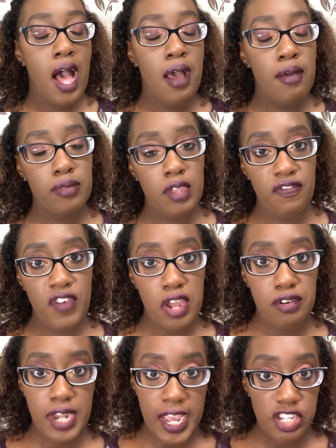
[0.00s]
The
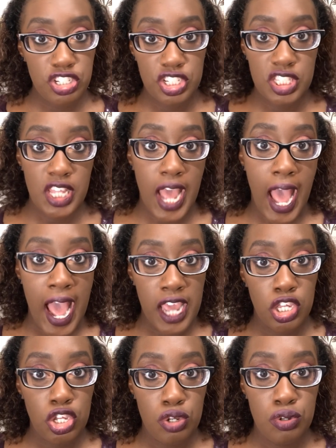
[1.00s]
foundation that
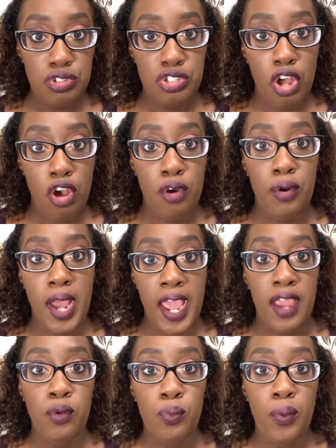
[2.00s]
I use on
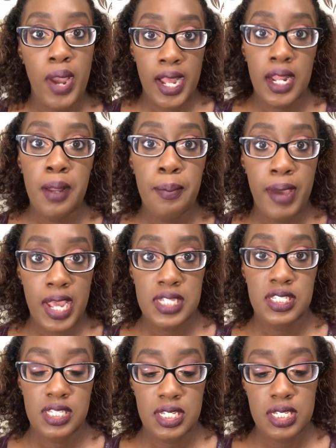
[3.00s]
a regular
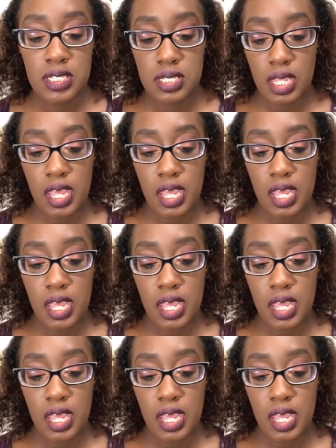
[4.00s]
basis